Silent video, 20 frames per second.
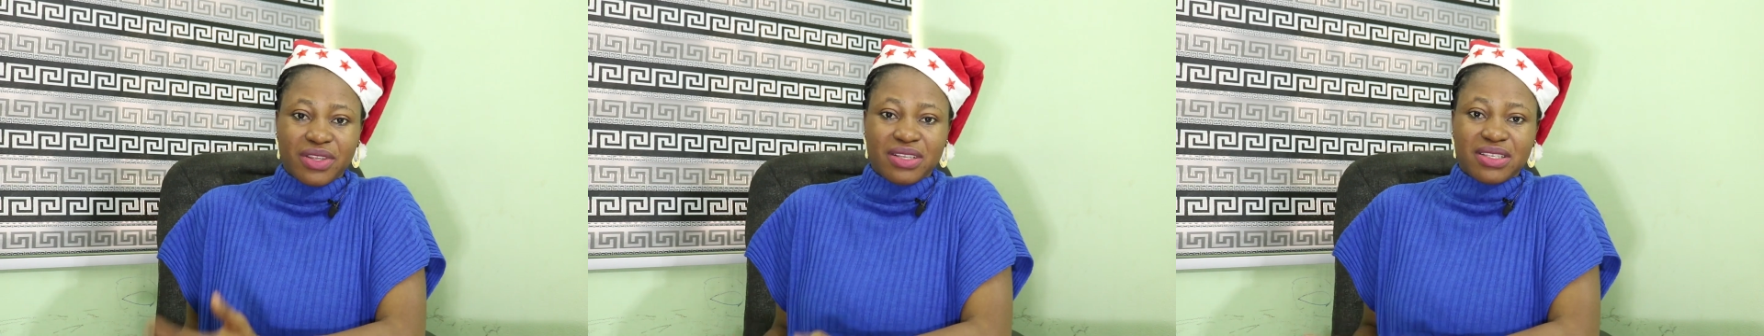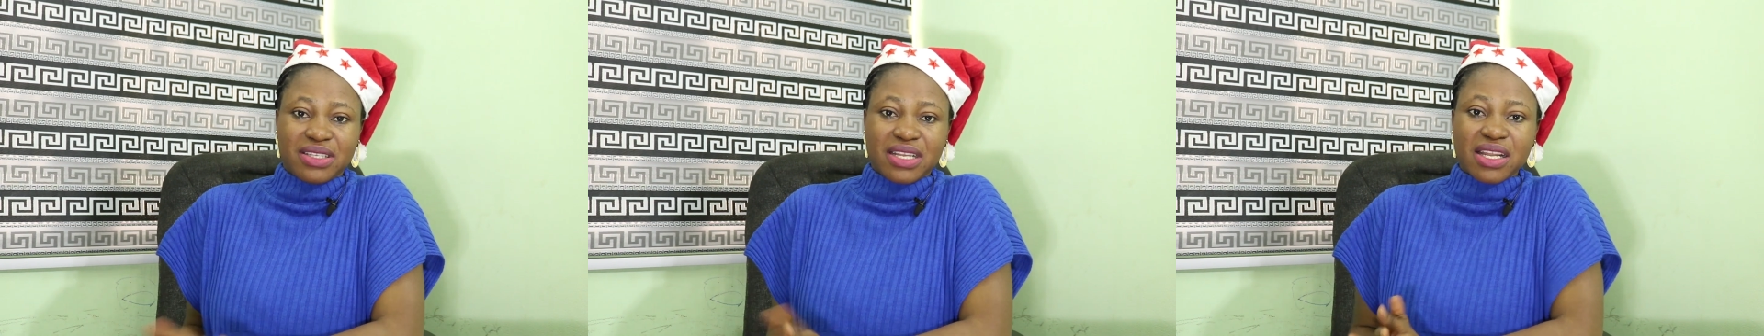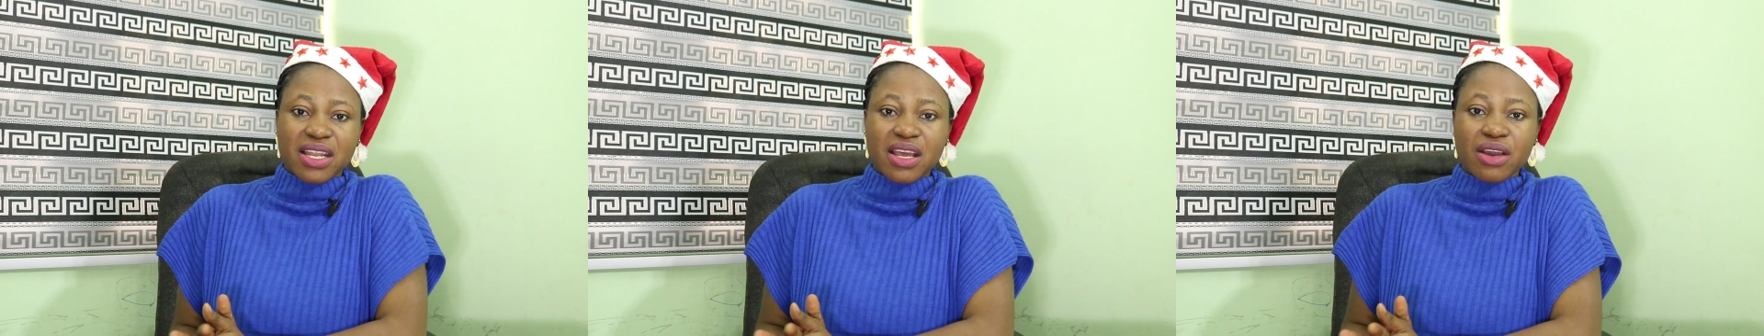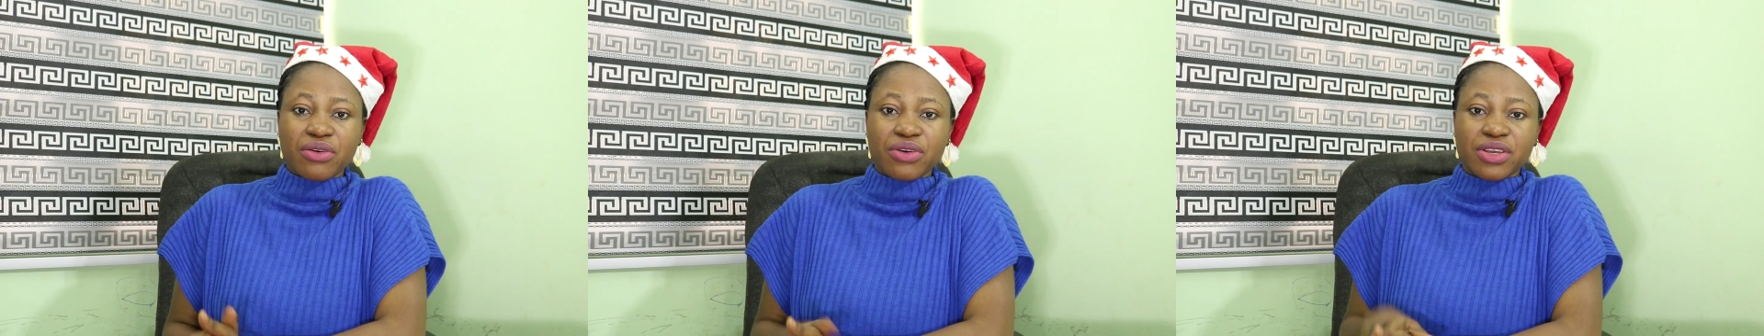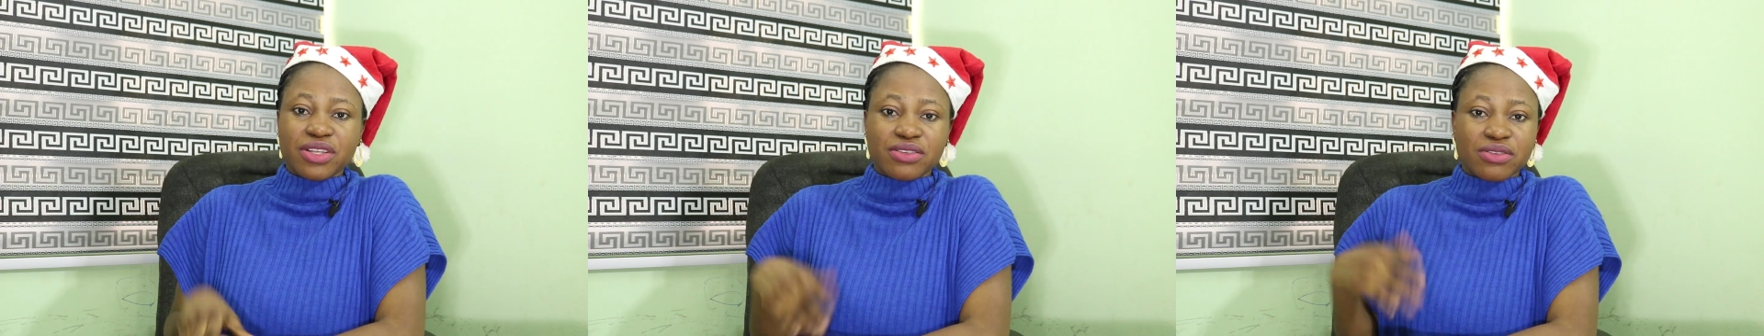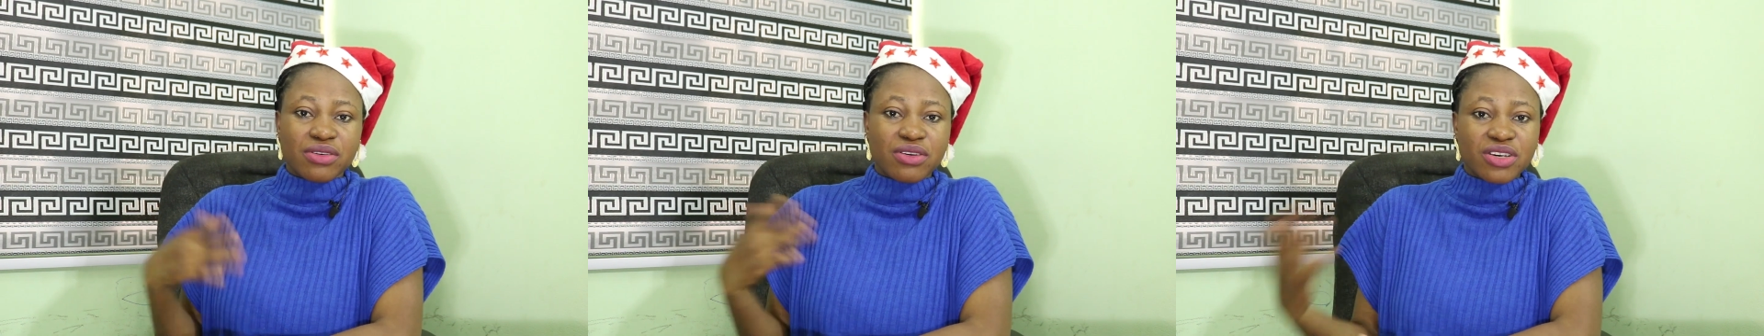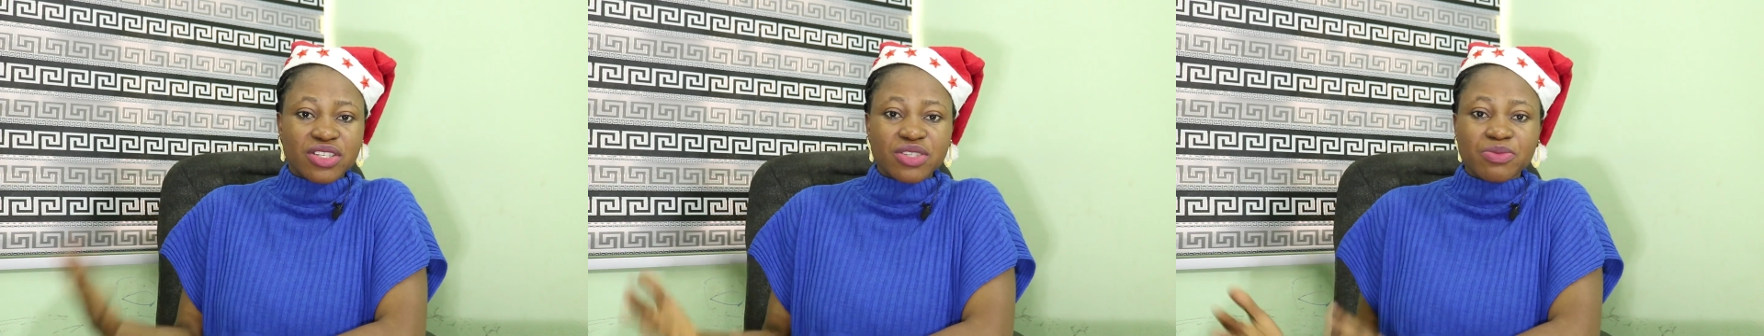started going
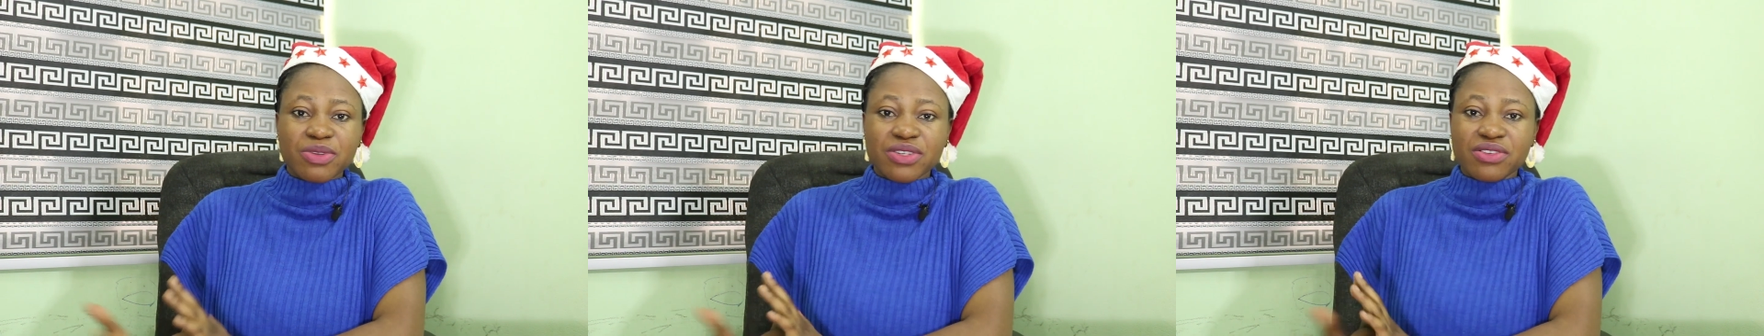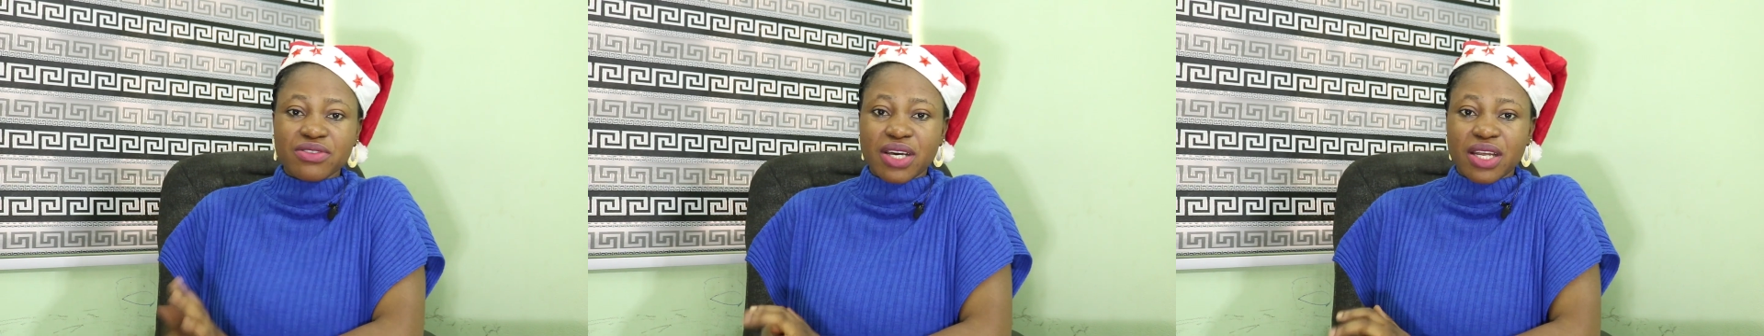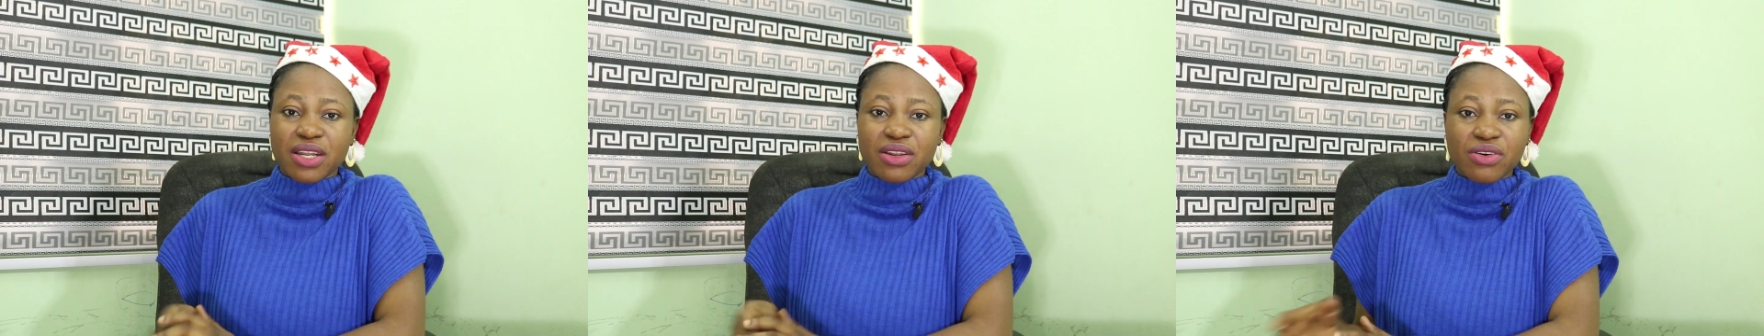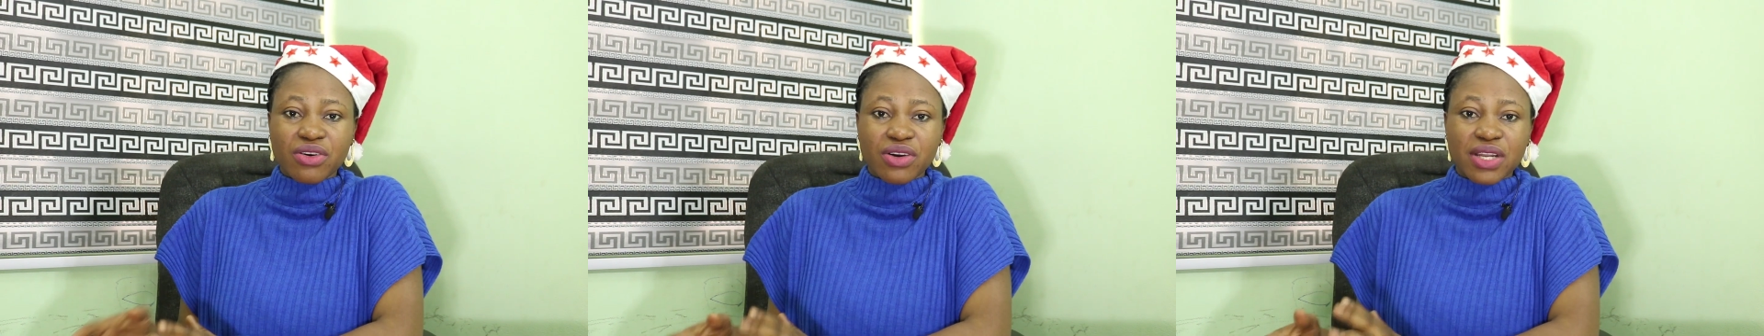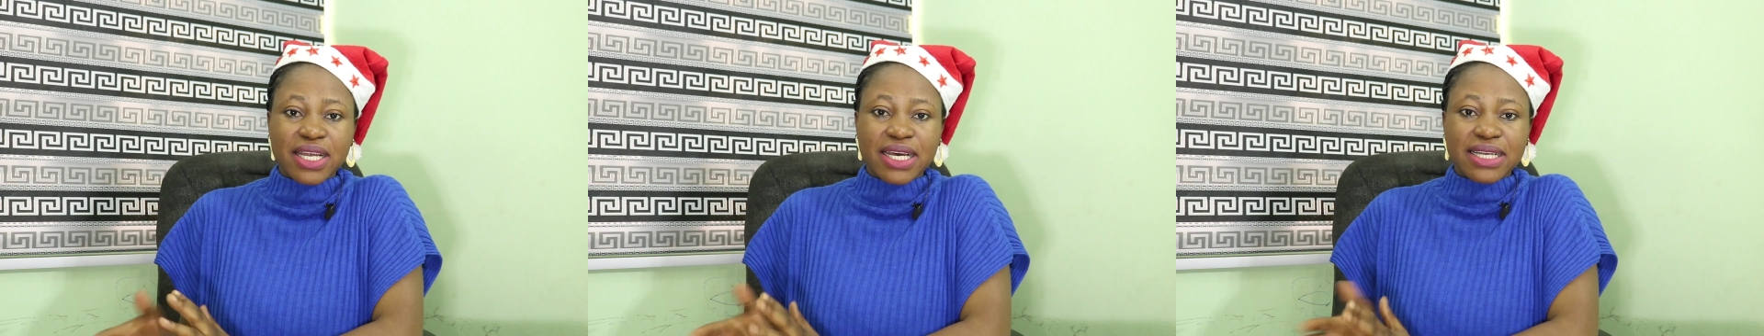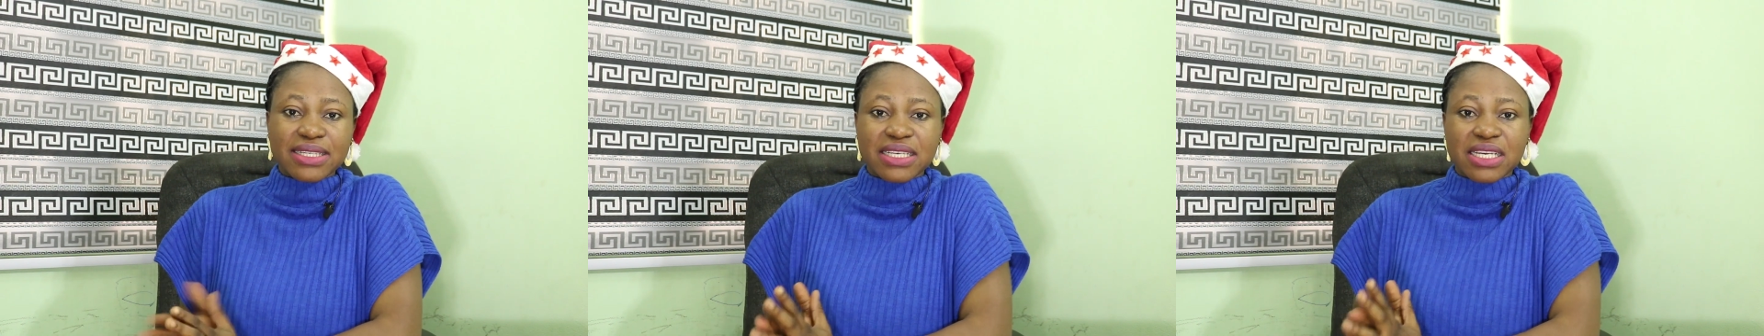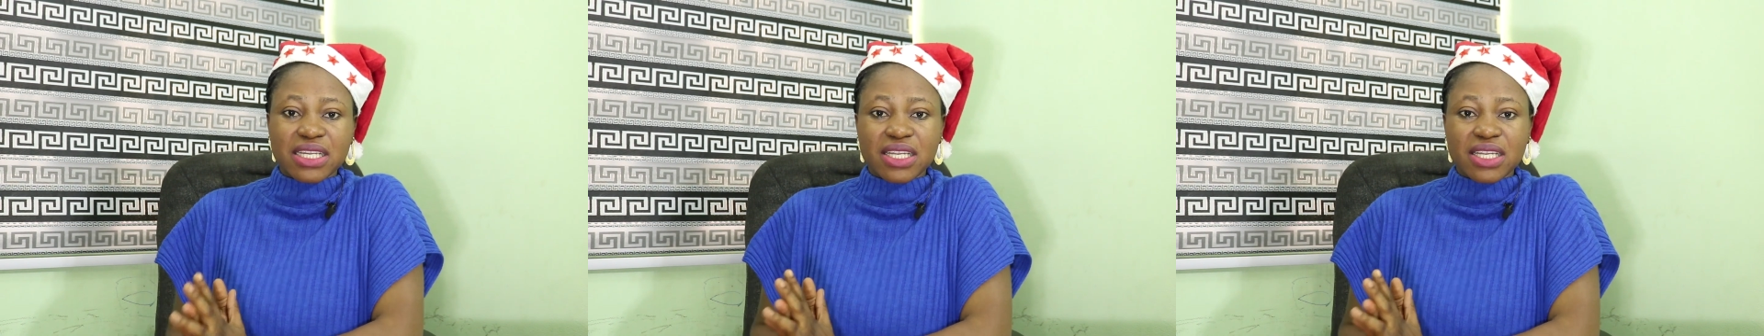to hospital and all that,